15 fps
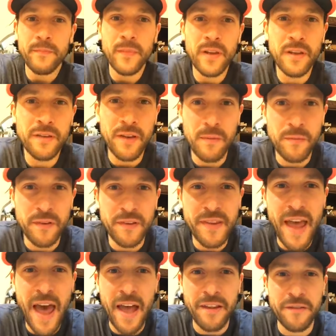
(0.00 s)
some
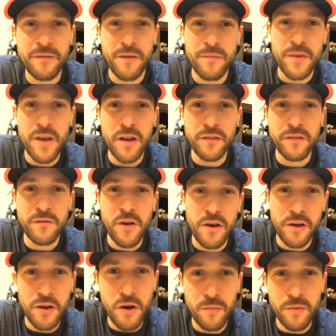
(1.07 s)
stats from the
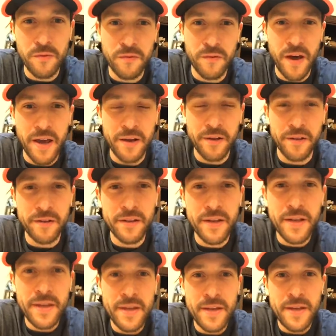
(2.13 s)
Australian Open final.
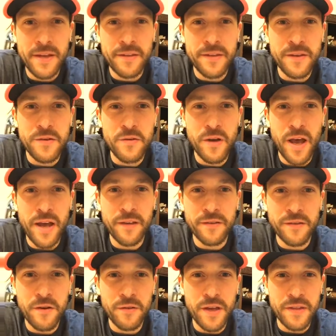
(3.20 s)
Did you guys
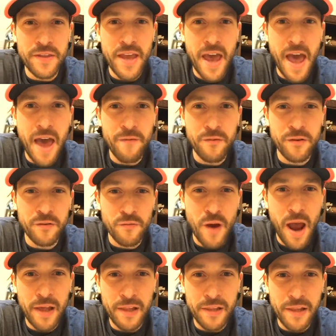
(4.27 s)
know that the average
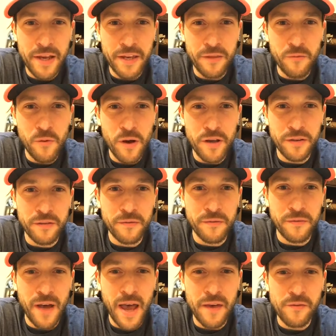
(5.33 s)
rally length was
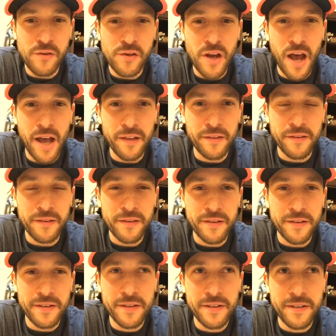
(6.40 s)
five shots?
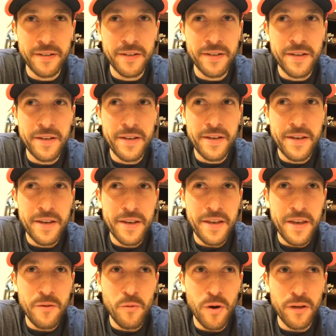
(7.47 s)

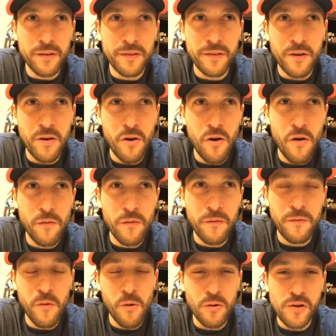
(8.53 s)
It was over
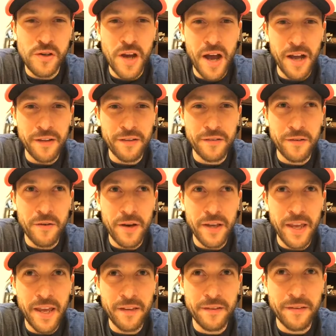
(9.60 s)
four shots. So I
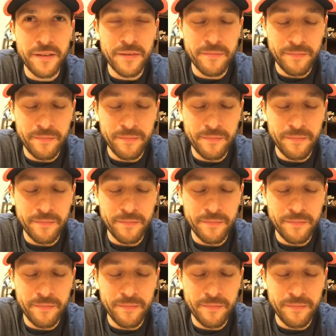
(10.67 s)
guess